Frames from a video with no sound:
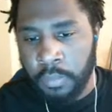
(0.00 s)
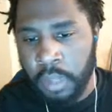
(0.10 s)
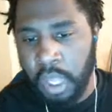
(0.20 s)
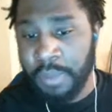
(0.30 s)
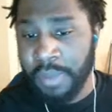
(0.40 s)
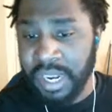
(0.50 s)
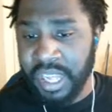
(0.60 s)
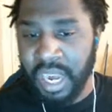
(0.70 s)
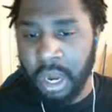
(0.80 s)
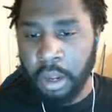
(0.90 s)
Oh, hey,
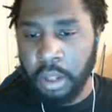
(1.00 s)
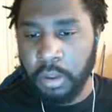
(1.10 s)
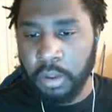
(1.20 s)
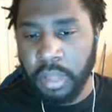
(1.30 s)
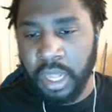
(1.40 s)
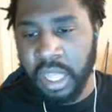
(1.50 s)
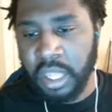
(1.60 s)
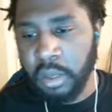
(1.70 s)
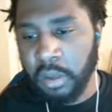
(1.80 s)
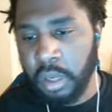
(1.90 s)
Midnight, how are you? The heck
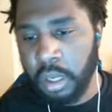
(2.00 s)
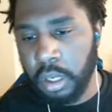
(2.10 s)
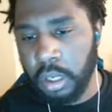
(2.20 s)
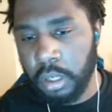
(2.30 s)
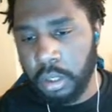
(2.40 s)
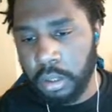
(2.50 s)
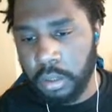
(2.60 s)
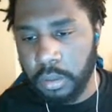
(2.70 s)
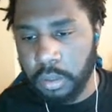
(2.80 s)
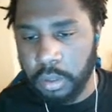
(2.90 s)
you doing? Oh,
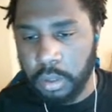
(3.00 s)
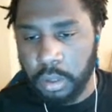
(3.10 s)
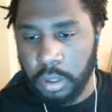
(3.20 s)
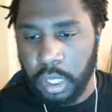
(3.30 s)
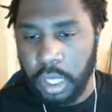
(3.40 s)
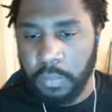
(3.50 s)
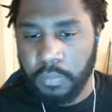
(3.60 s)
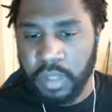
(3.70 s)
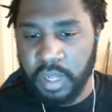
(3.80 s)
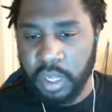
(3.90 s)
okay,
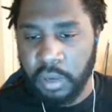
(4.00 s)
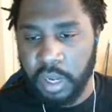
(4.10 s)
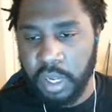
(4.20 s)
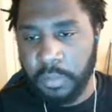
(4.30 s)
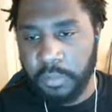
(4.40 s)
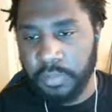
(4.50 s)
that's not right.